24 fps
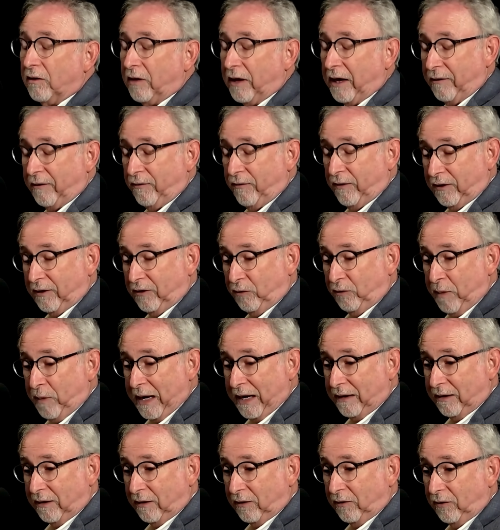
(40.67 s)
Life
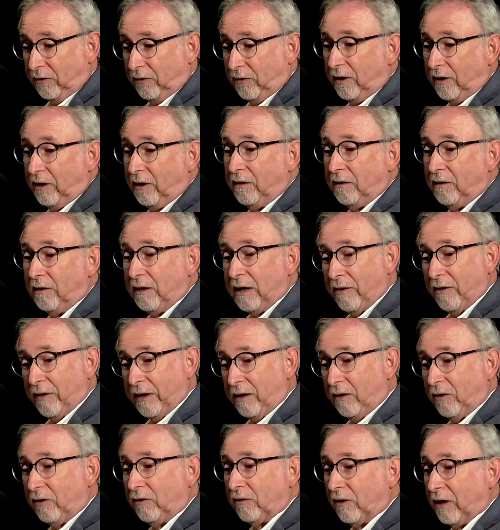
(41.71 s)
expectancy. Now,
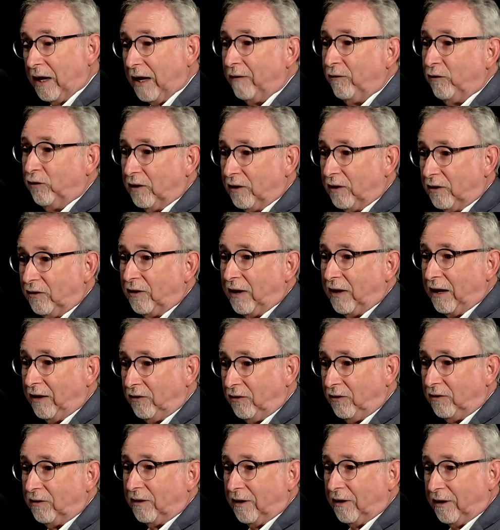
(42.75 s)
there's life
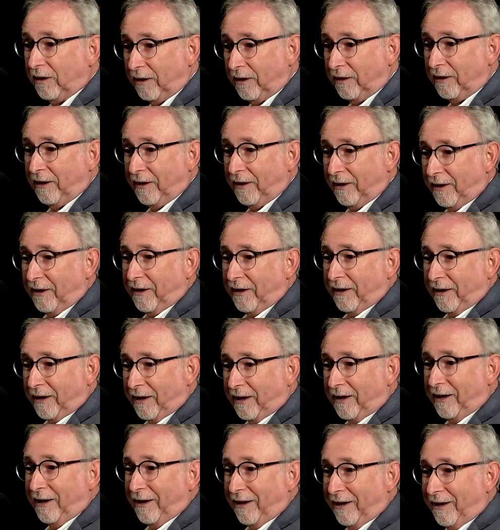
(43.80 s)
success. Uh,
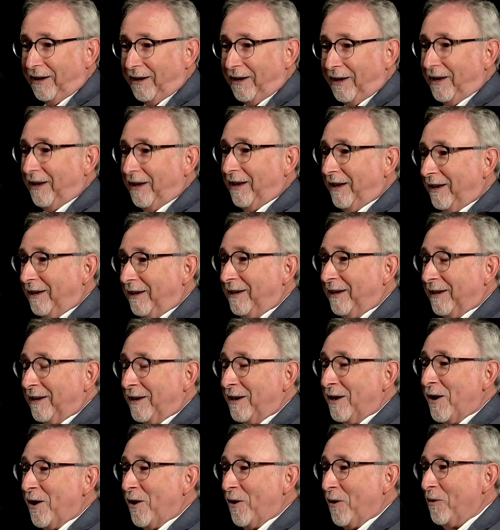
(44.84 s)
you
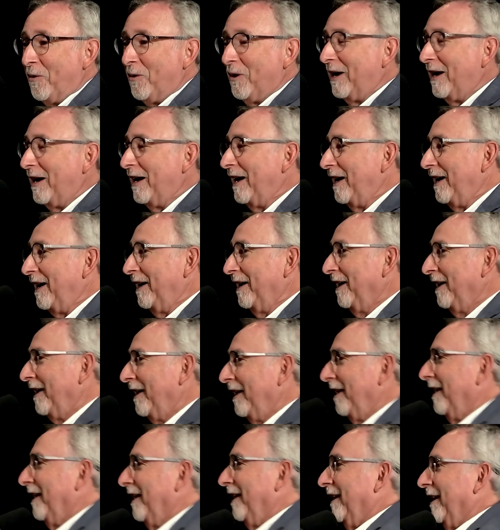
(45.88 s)
know, uh,
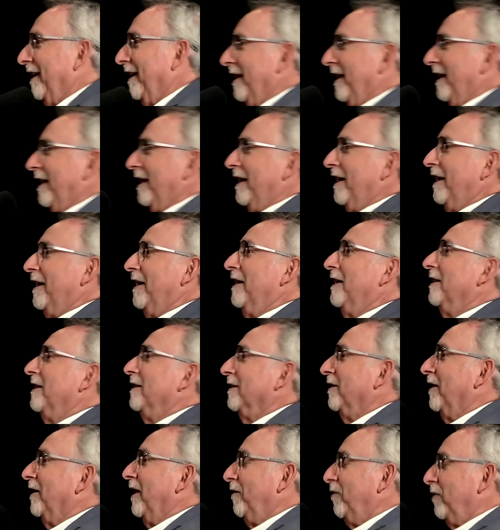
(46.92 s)
uh,
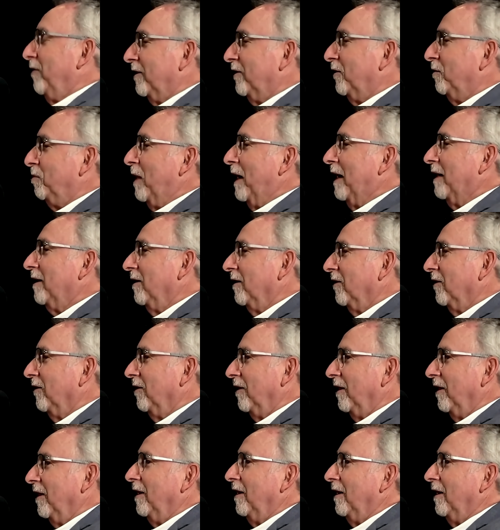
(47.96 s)
life
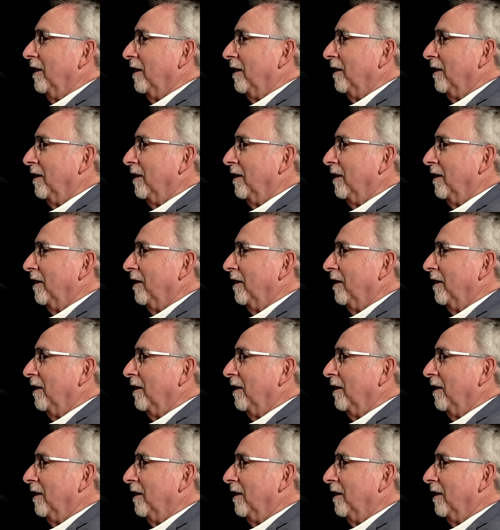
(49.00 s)
expectancy.